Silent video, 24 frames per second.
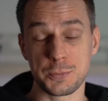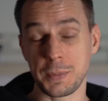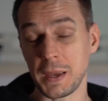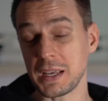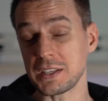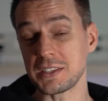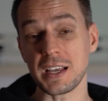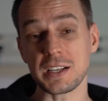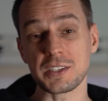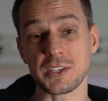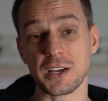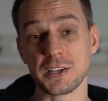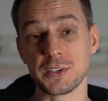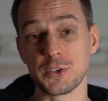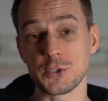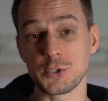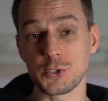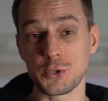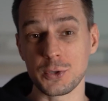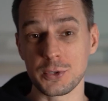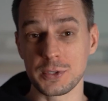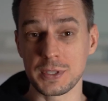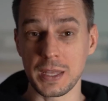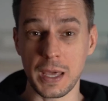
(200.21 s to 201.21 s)
SpaceX
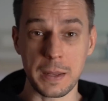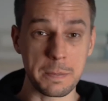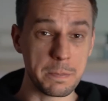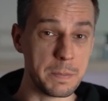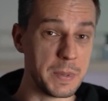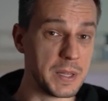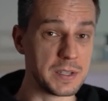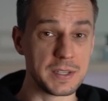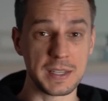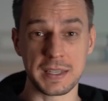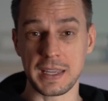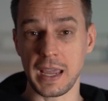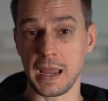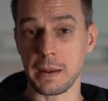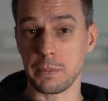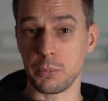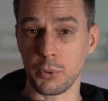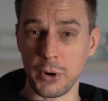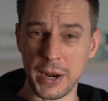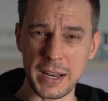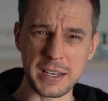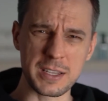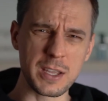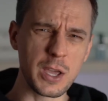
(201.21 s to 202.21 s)
understood that building a
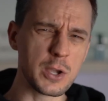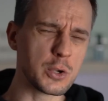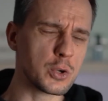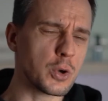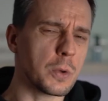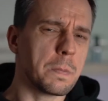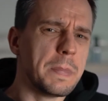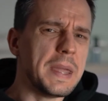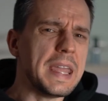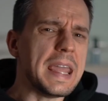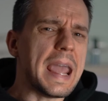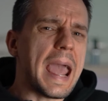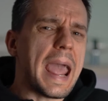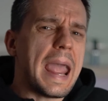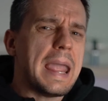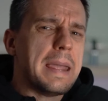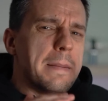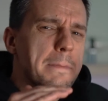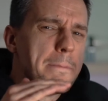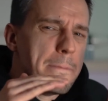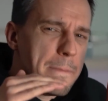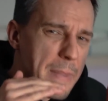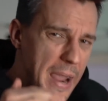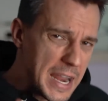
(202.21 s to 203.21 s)
brand could be a
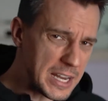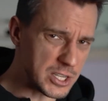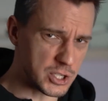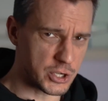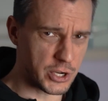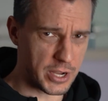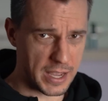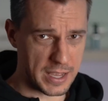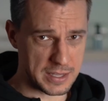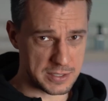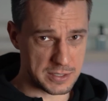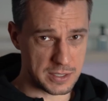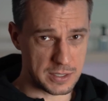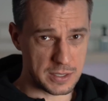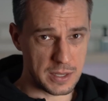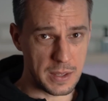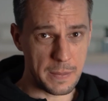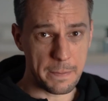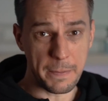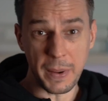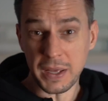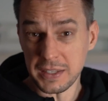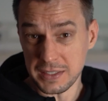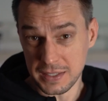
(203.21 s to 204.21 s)
major asset
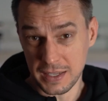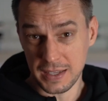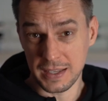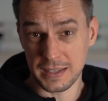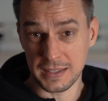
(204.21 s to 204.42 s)
but